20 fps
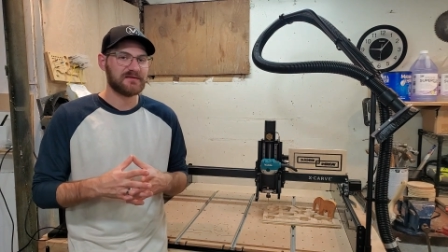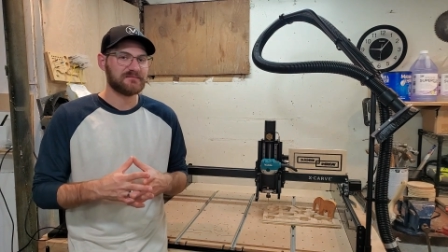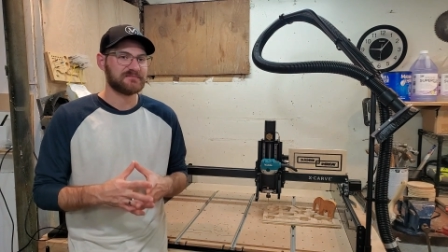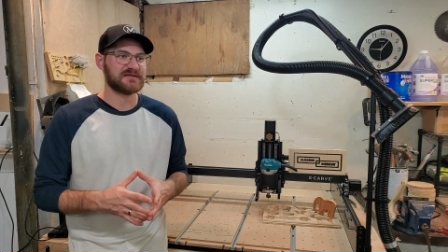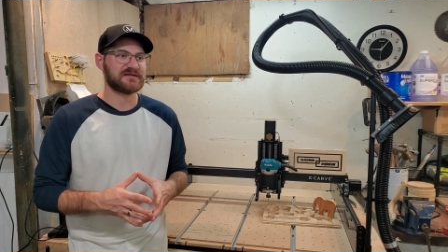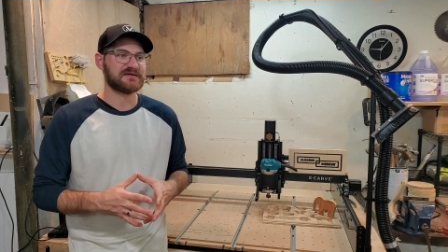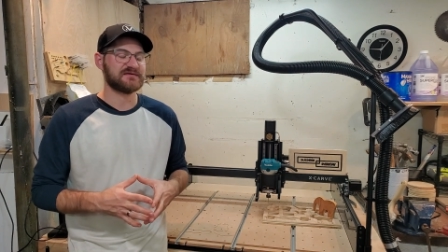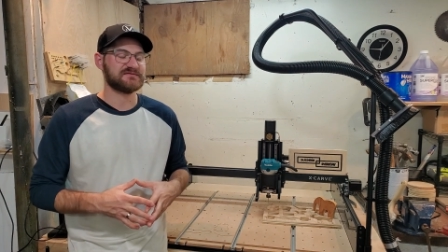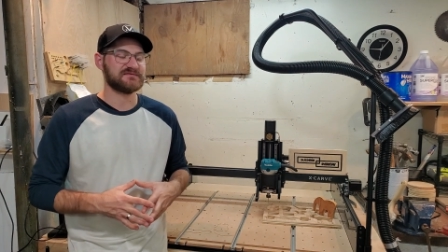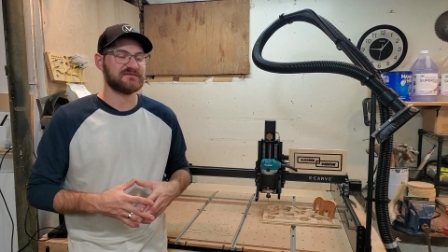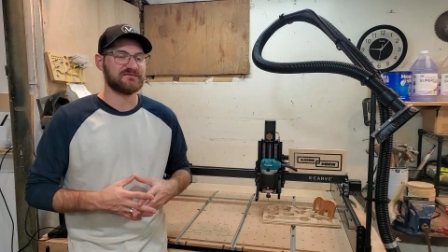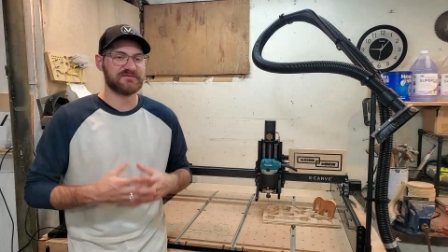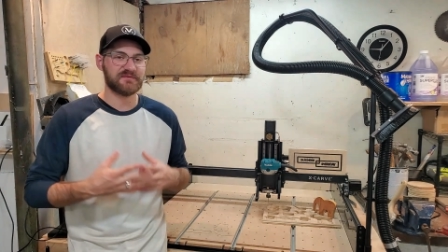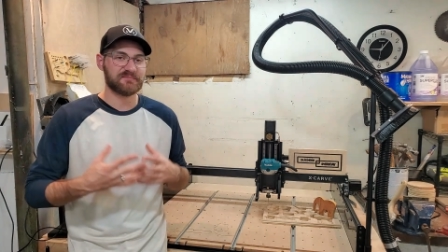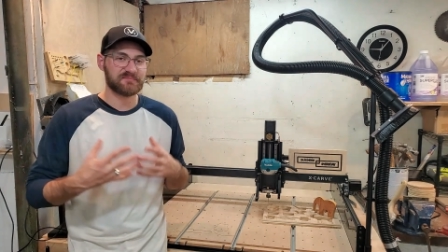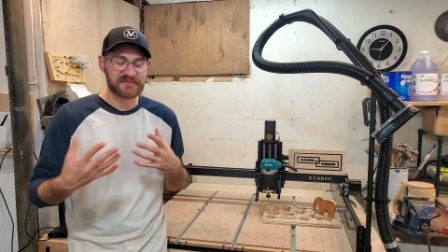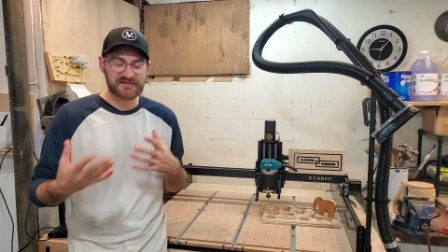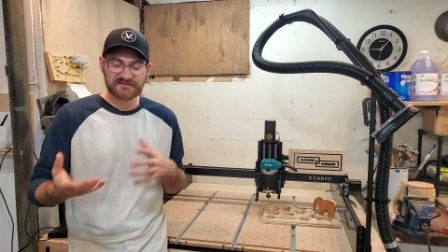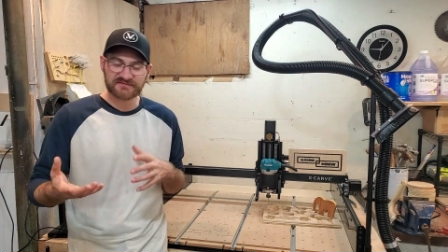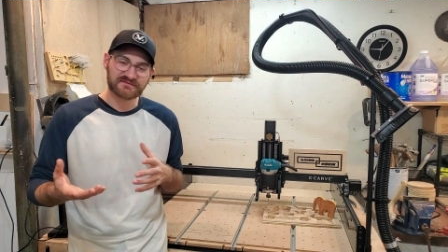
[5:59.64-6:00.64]
because of the
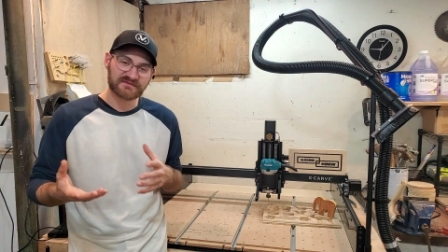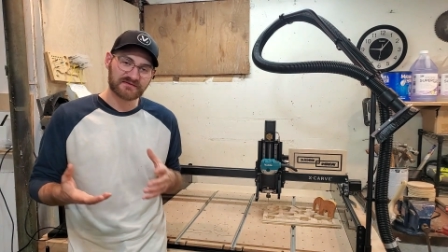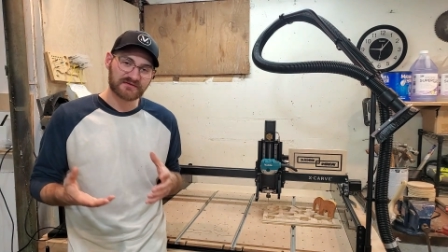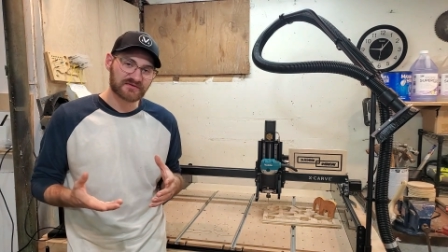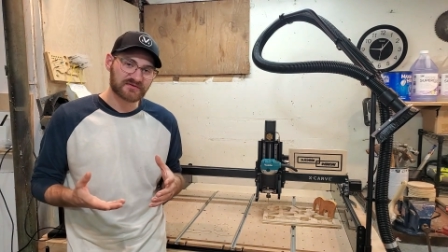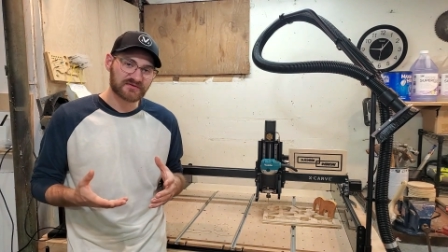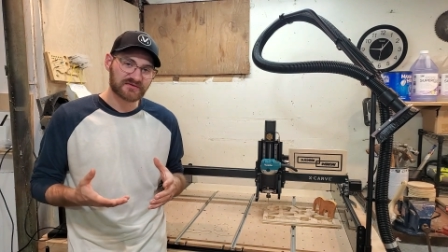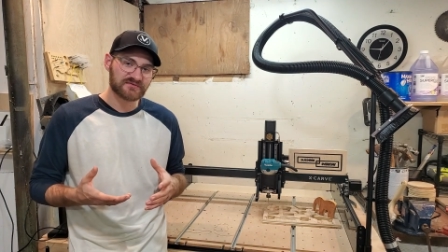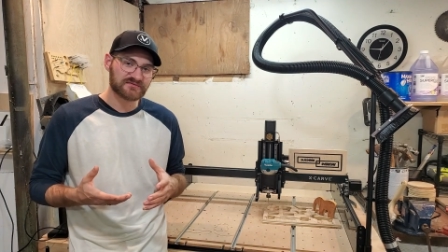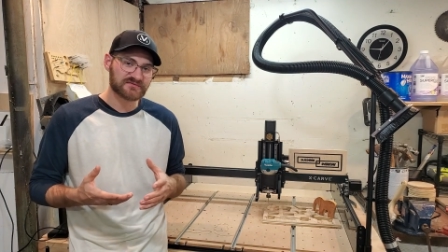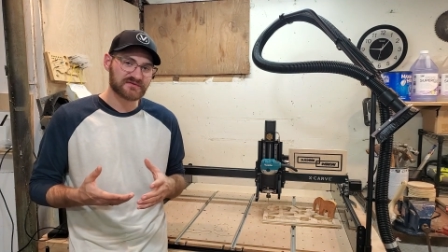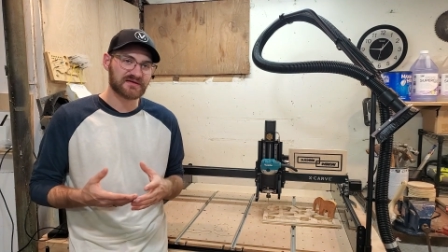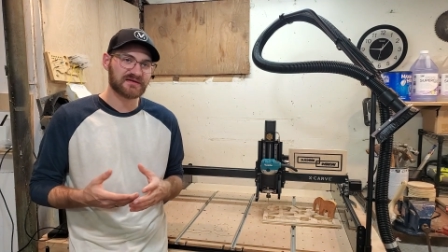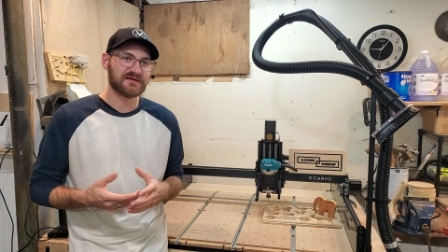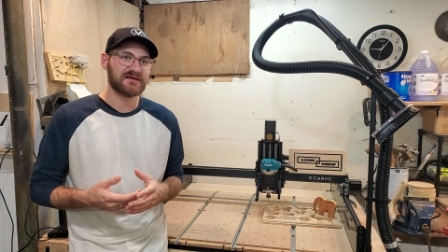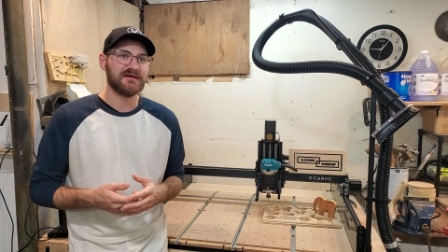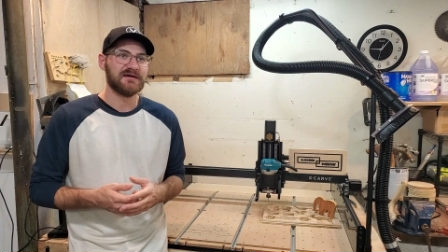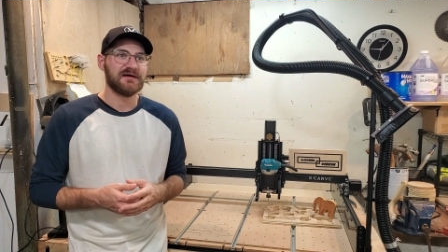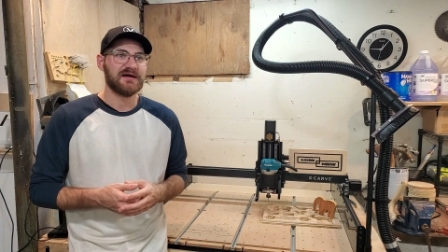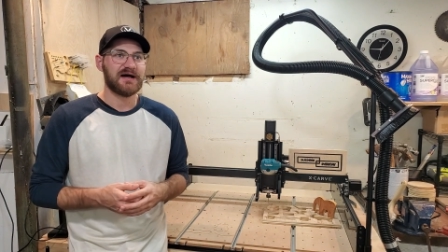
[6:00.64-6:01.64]
bits that you're using.
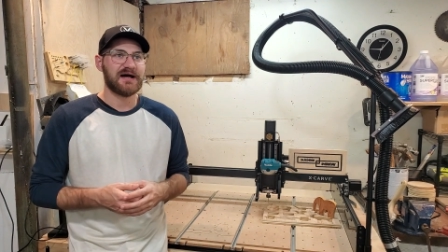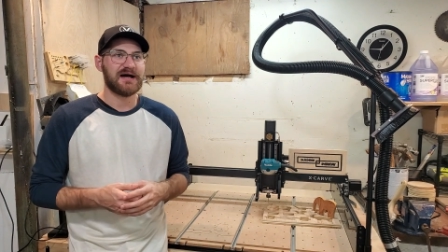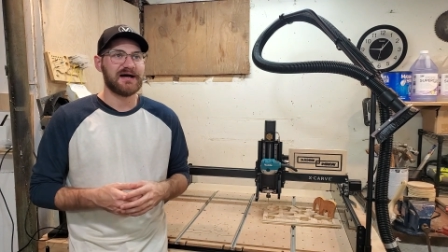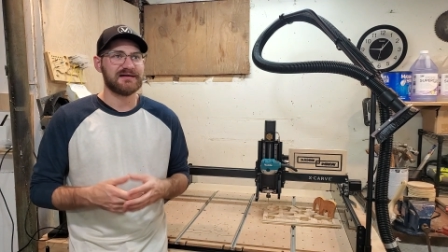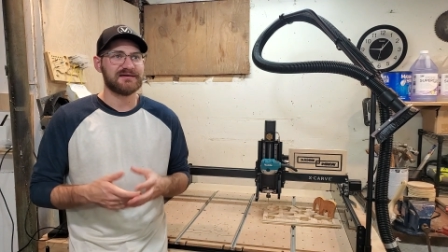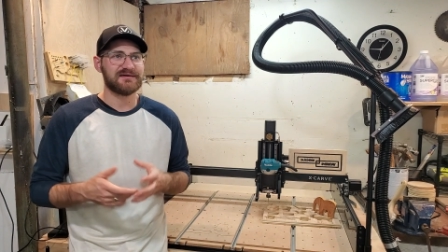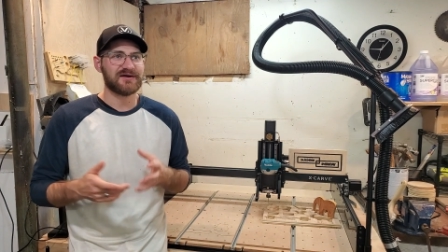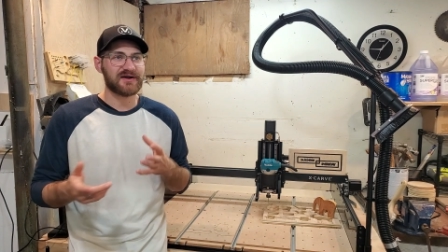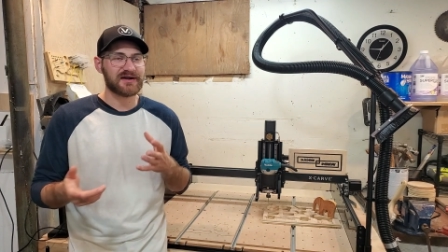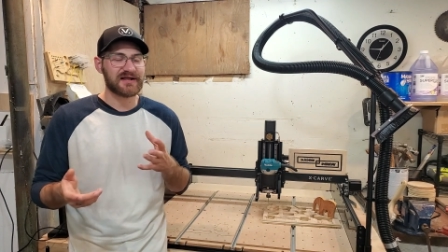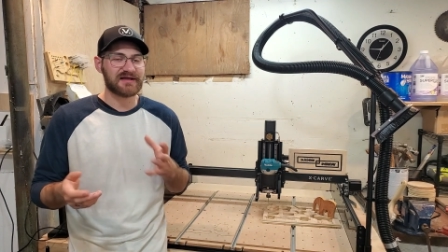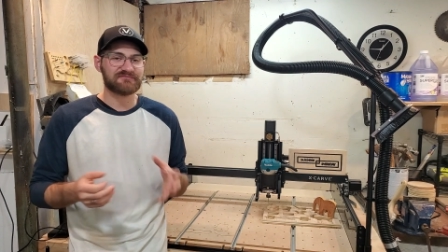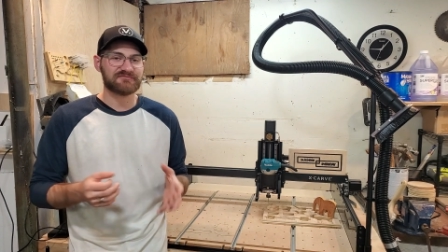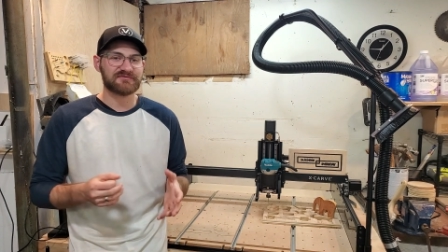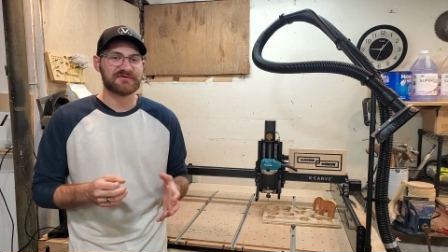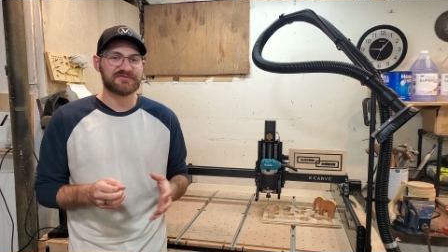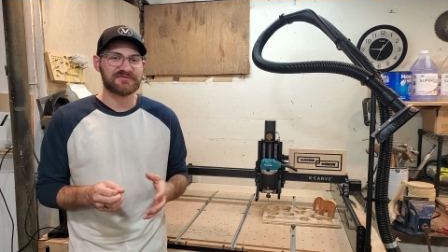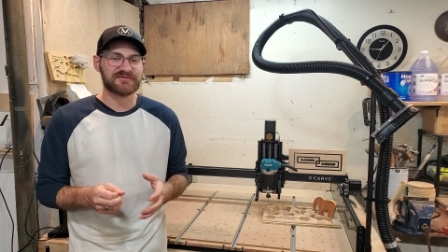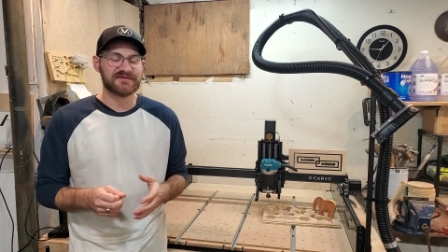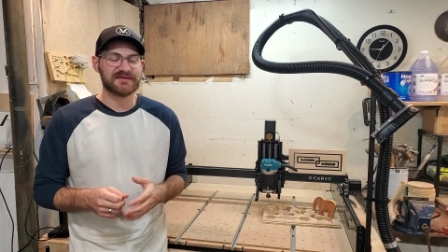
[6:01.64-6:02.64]
Uh, not
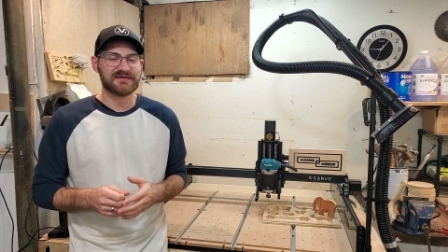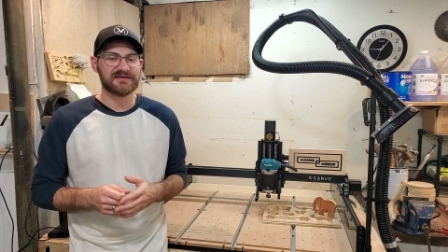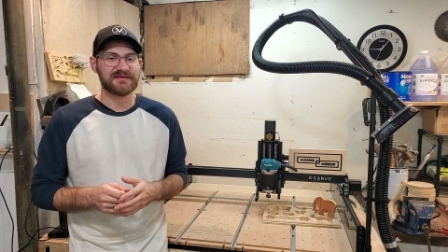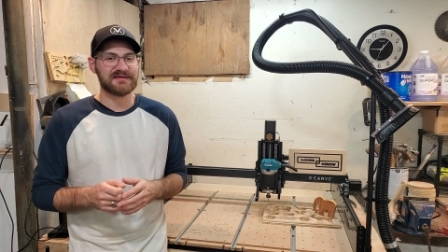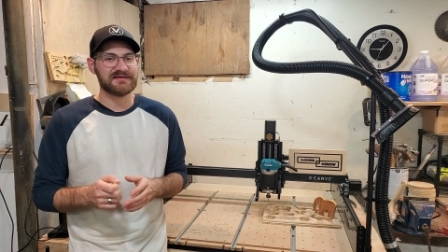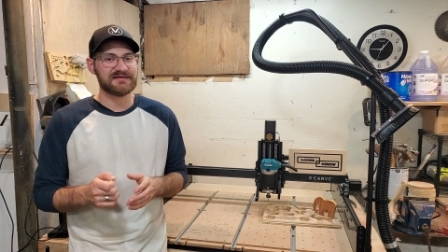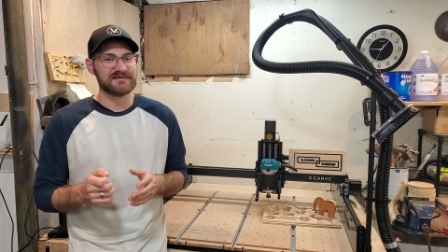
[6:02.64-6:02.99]
everything